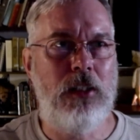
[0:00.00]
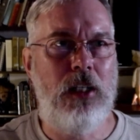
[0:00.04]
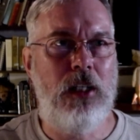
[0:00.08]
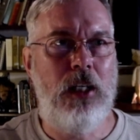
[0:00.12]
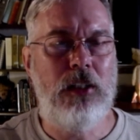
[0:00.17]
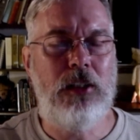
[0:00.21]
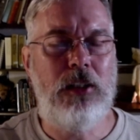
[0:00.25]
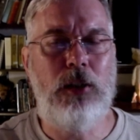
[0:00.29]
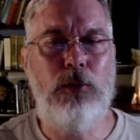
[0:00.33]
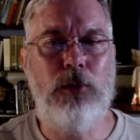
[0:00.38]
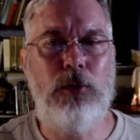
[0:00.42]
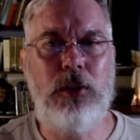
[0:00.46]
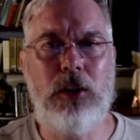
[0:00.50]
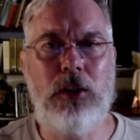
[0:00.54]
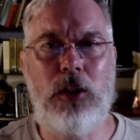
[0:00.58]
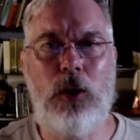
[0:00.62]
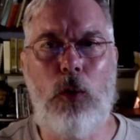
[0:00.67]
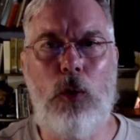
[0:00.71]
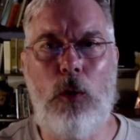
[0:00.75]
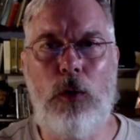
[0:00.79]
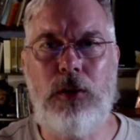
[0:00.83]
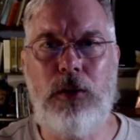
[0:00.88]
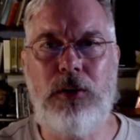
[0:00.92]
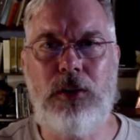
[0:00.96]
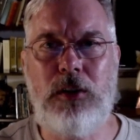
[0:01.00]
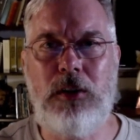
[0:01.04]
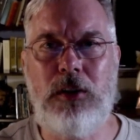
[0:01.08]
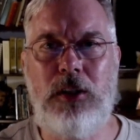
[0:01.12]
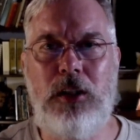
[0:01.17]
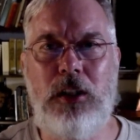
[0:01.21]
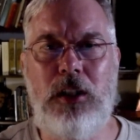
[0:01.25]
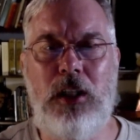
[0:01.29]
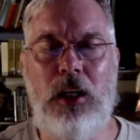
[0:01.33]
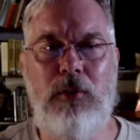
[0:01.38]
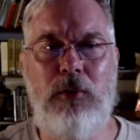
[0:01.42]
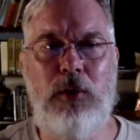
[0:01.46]
She was a courtesan. She
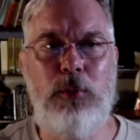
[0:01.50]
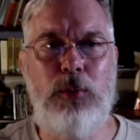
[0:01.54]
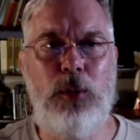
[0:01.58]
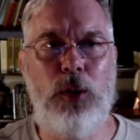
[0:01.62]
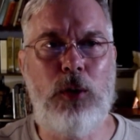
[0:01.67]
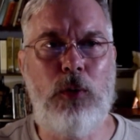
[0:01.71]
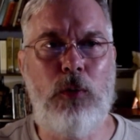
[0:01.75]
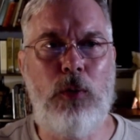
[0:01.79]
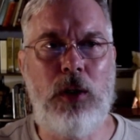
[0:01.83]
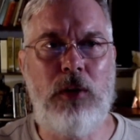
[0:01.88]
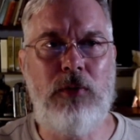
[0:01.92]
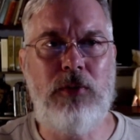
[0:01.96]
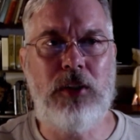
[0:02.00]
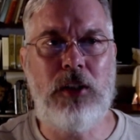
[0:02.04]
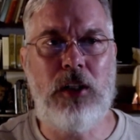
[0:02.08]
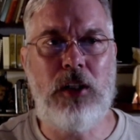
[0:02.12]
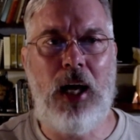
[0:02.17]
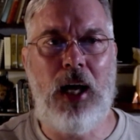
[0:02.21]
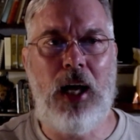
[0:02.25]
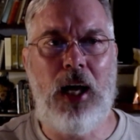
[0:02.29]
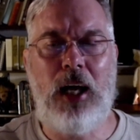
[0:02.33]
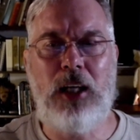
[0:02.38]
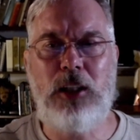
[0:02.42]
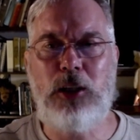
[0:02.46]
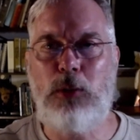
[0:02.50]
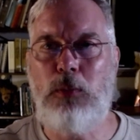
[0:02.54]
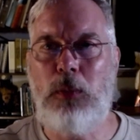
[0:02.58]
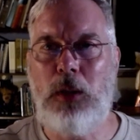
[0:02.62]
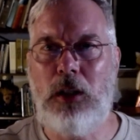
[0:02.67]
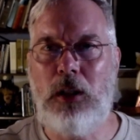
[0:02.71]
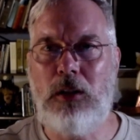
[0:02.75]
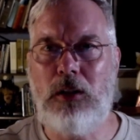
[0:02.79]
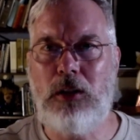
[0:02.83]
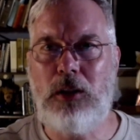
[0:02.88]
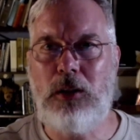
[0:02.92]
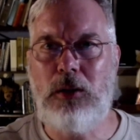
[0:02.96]
gave the Buddha one of his last
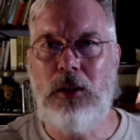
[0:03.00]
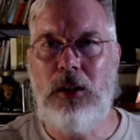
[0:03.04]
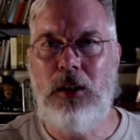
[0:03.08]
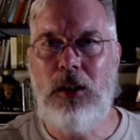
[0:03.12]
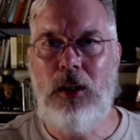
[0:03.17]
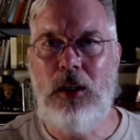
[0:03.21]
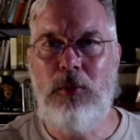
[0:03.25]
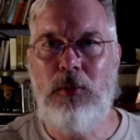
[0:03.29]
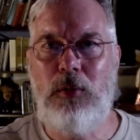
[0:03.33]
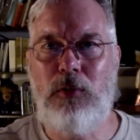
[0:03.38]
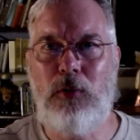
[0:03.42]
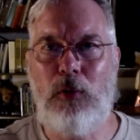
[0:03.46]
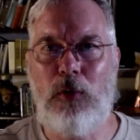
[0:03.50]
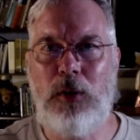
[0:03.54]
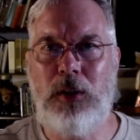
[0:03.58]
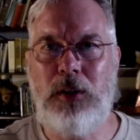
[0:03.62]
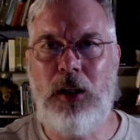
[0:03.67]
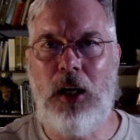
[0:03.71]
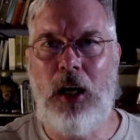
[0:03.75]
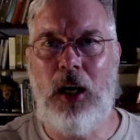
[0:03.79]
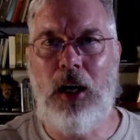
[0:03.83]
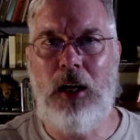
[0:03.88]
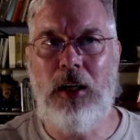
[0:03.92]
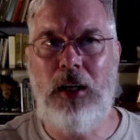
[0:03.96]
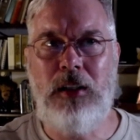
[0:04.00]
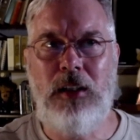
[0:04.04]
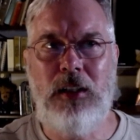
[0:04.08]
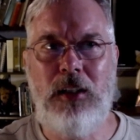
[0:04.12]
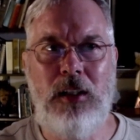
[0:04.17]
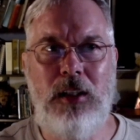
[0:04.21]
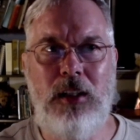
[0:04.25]
meals before he died.